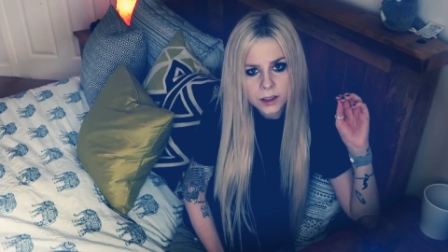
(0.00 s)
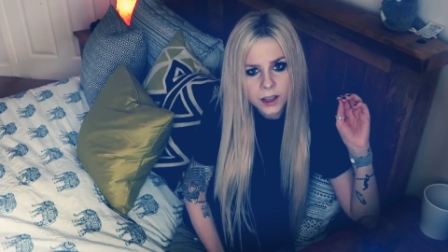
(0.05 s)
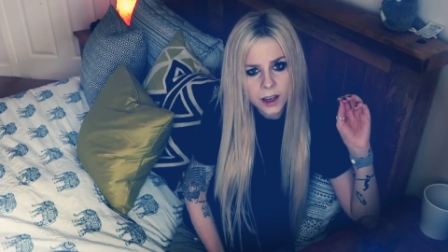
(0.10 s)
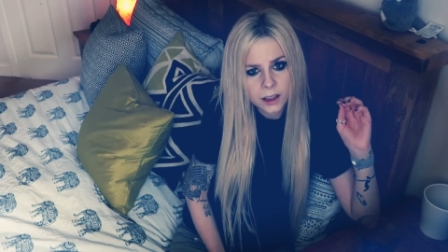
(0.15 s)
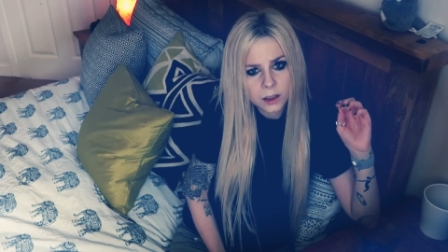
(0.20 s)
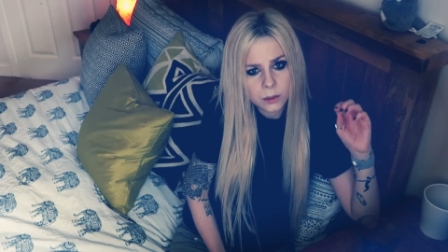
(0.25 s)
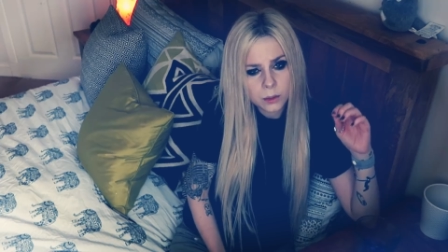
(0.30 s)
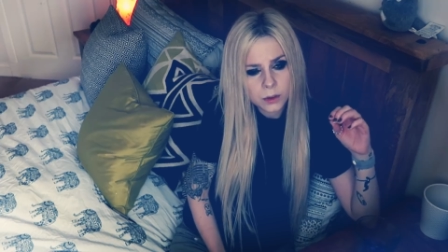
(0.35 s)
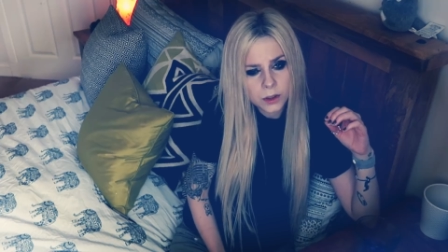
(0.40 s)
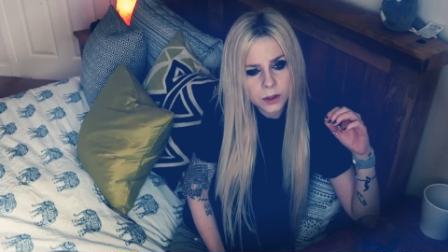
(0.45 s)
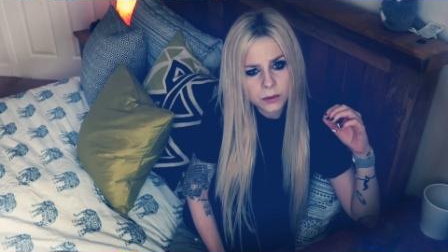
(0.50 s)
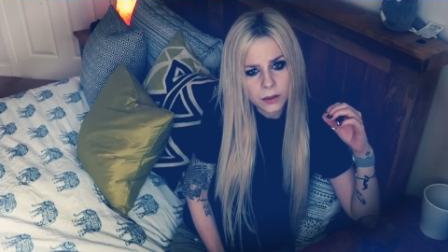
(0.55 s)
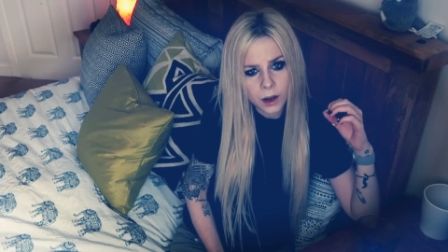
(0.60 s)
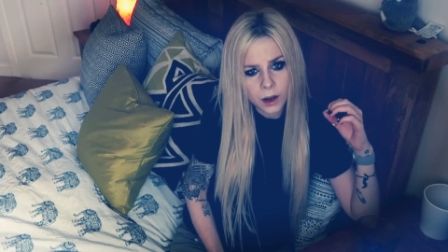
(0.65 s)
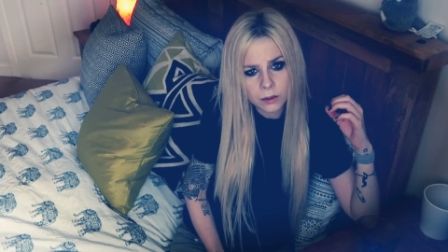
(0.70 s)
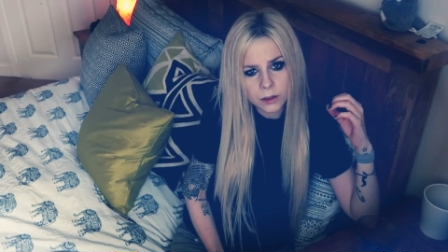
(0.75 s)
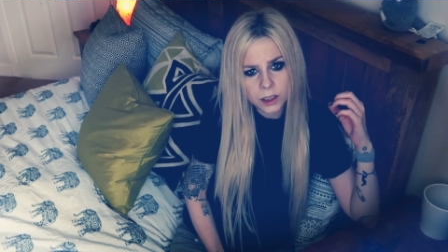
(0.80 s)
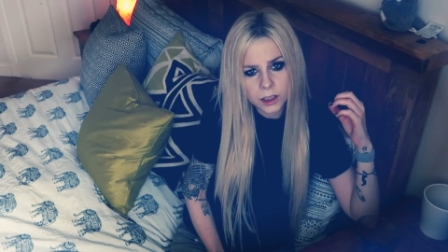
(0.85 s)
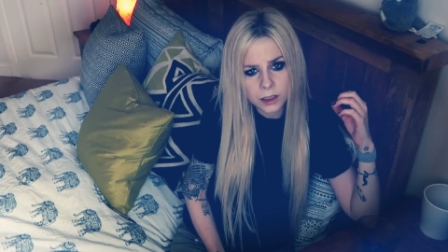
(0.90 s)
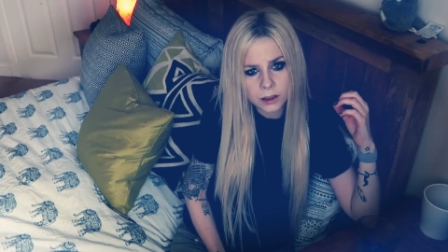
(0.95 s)
Ted was
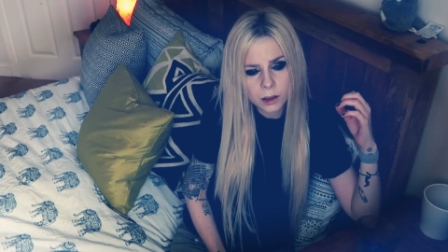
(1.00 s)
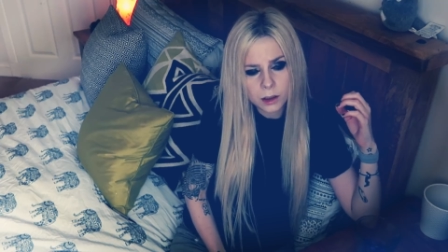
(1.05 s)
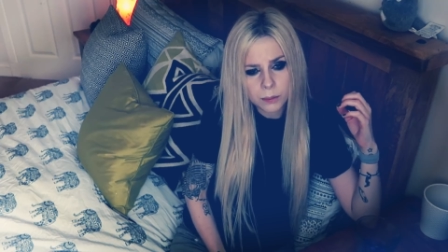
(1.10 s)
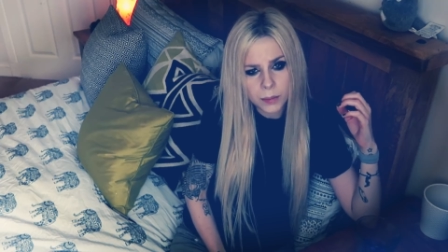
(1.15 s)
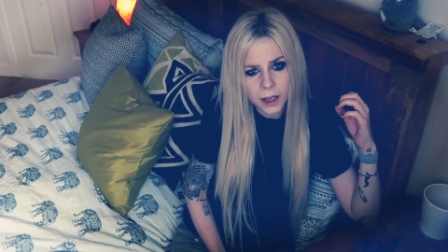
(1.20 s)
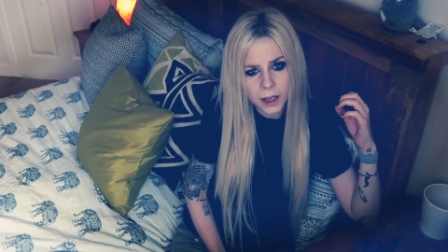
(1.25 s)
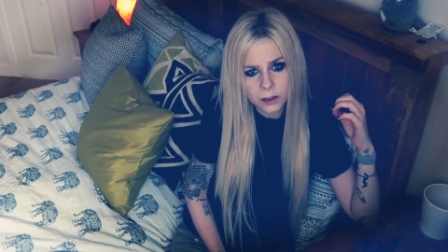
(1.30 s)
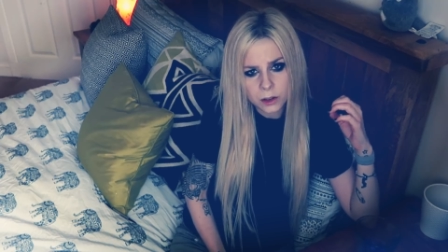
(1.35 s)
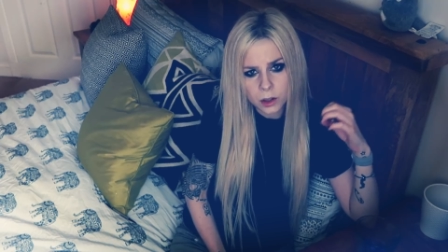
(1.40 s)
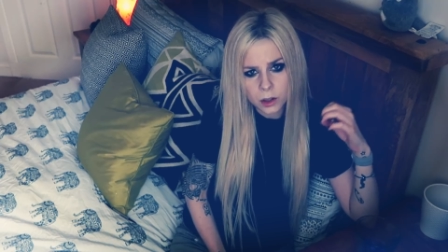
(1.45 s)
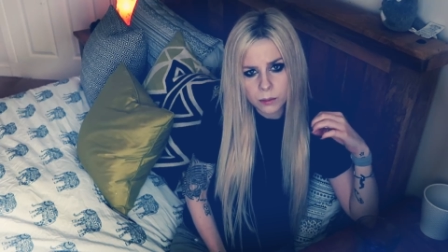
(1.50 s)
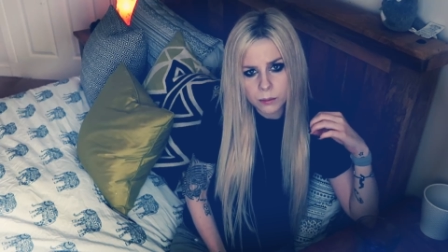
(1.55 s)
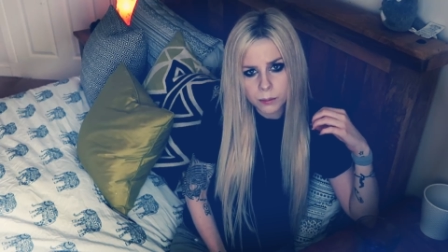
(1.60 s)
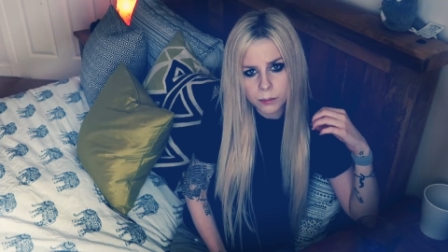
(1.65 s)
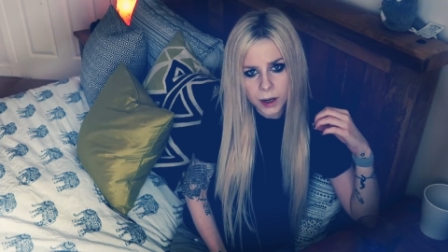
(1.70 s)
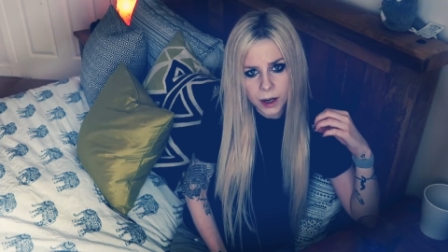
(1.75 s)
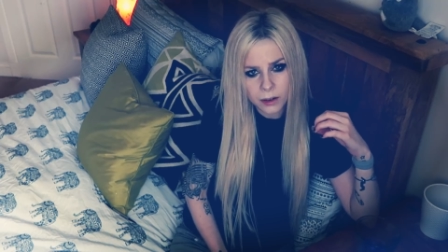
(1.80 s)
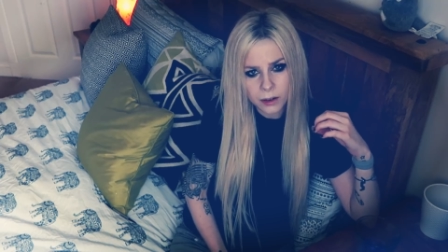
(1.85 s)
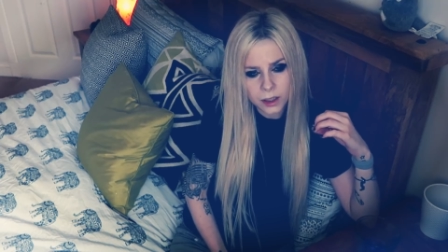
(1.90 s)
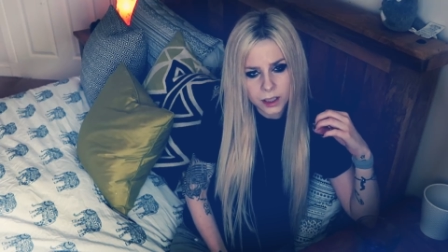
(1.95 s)
found in the bedroom
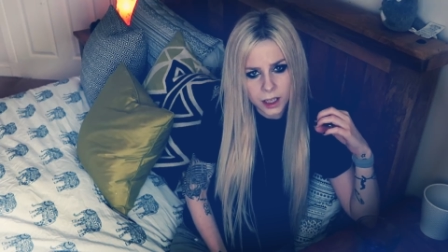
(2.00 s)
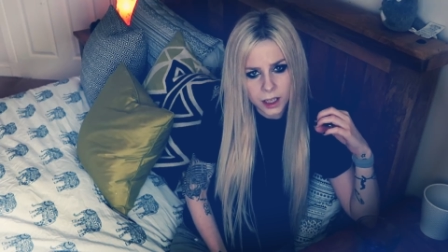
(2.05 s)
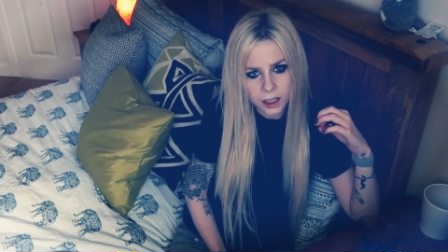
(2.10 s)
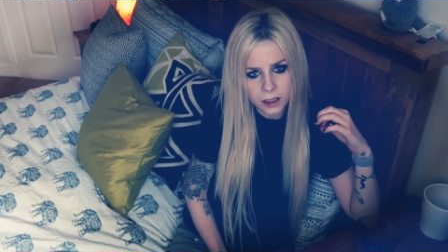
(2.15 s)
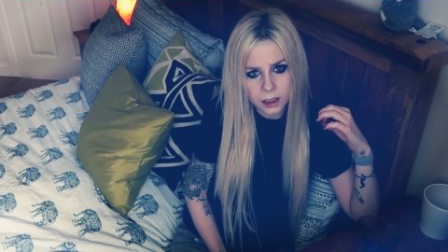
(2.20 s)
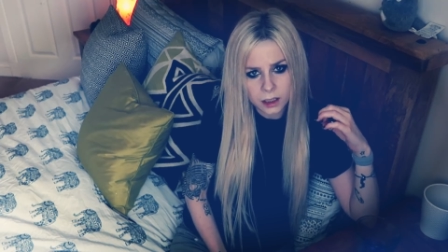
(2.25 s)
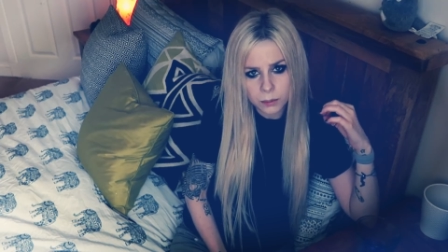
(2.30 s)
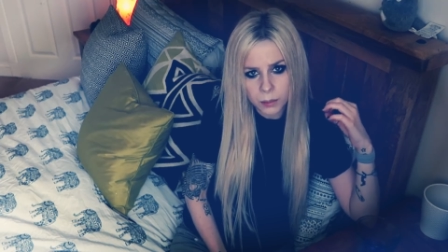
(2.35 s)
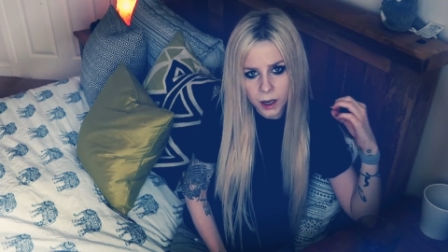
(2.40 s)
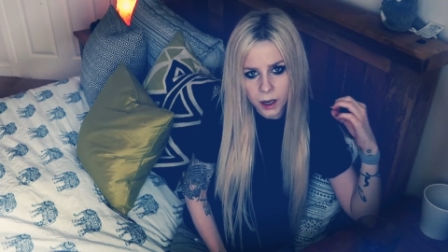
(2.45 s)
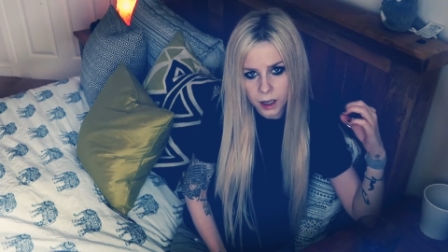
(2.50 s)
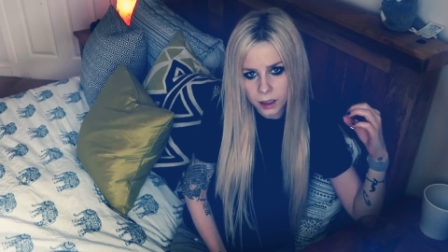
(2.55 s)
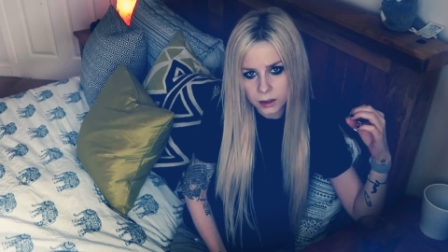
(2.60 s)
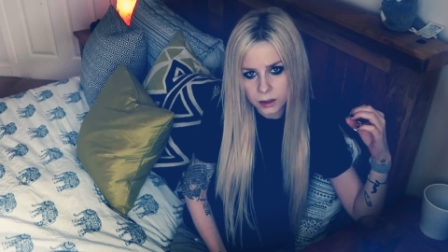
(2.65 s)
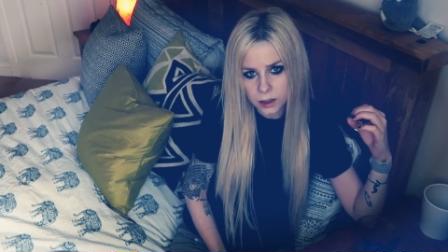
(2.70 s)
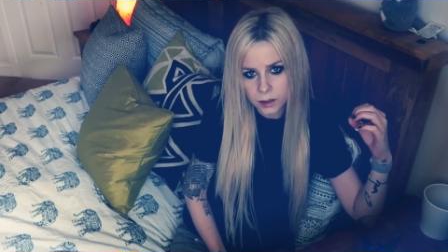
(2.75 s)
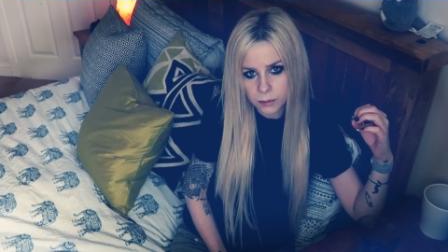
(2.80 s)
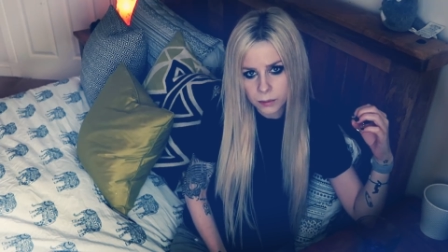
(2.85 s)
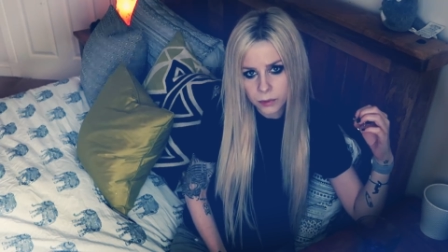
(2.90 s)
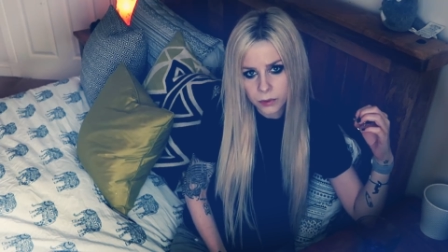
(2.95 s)
barricaded behind
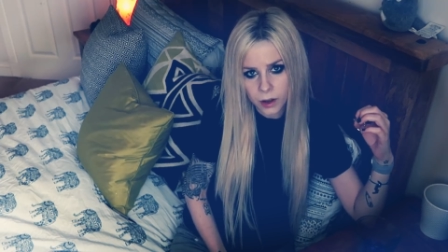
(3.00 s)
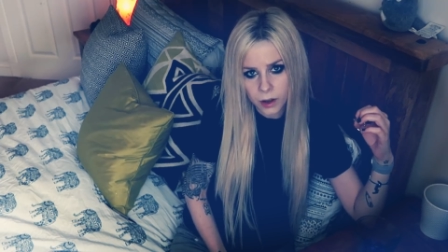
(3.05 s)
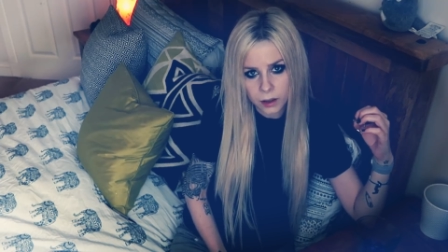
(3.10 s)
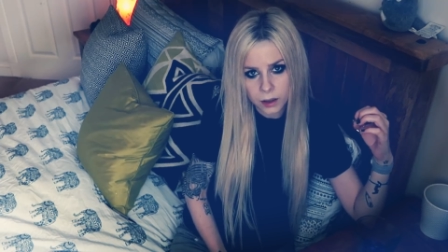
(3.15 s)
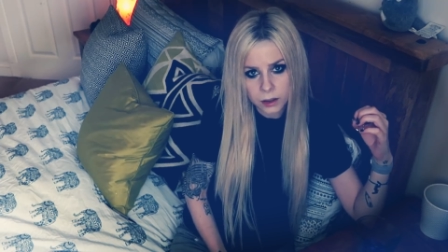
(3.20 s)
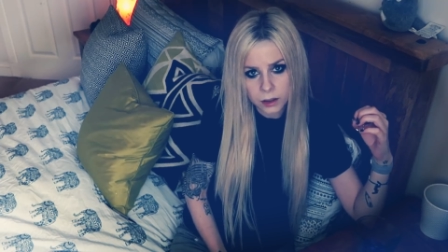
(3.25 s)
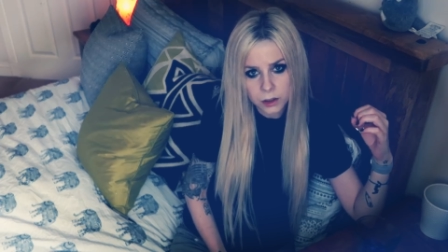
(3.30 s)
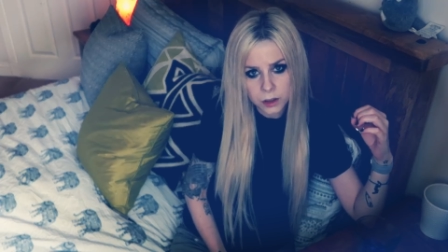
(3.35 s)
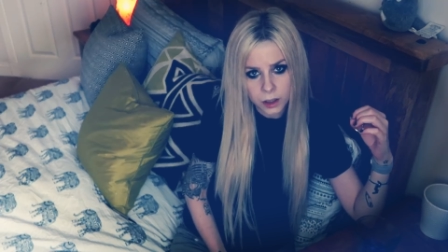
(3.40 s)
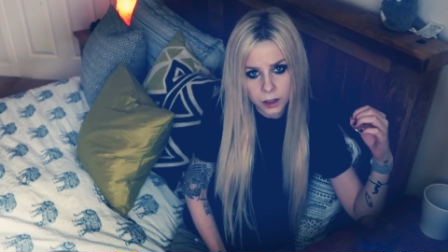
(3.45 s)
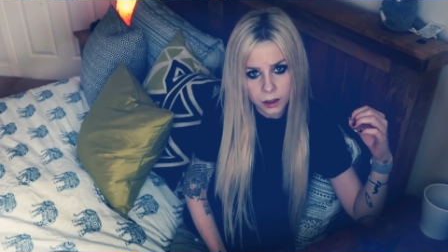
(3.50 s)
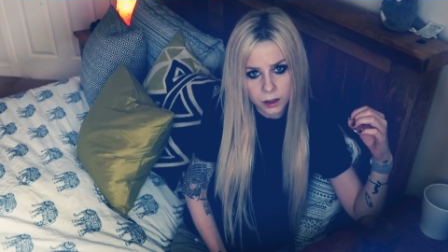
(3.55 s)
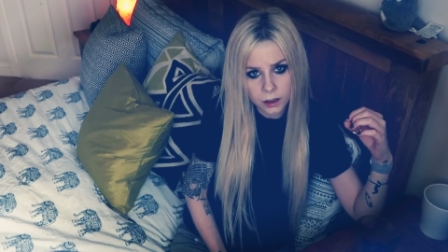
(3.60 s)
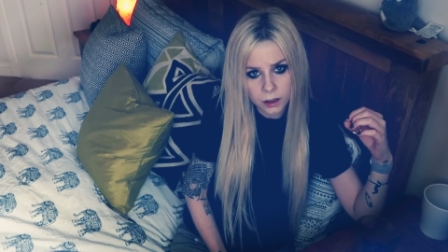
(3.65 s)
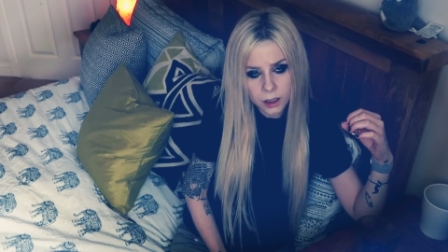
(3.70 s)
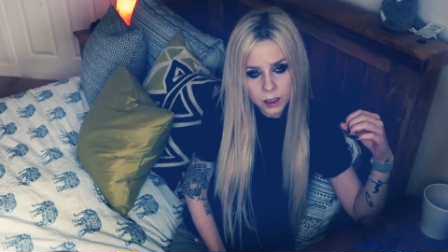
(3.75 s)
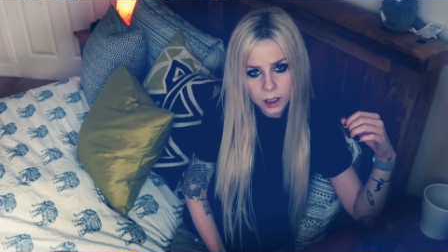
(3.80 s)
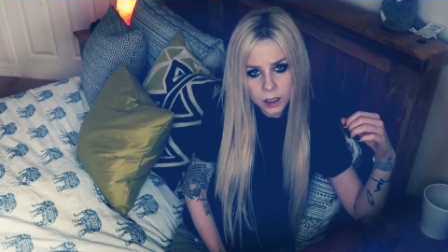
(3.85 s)
some furniture,